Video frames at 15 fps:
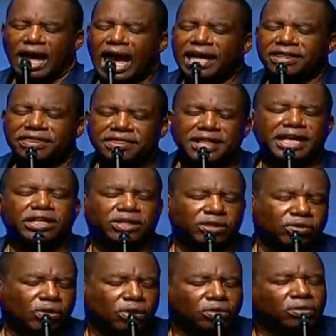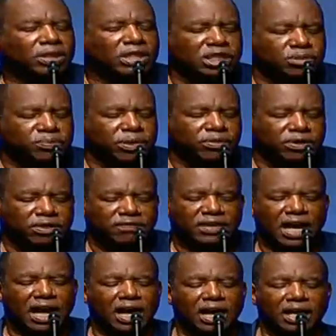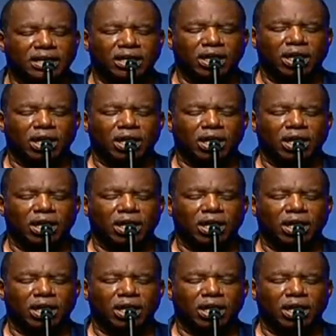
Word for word: I thank you, Holy Spirit of God,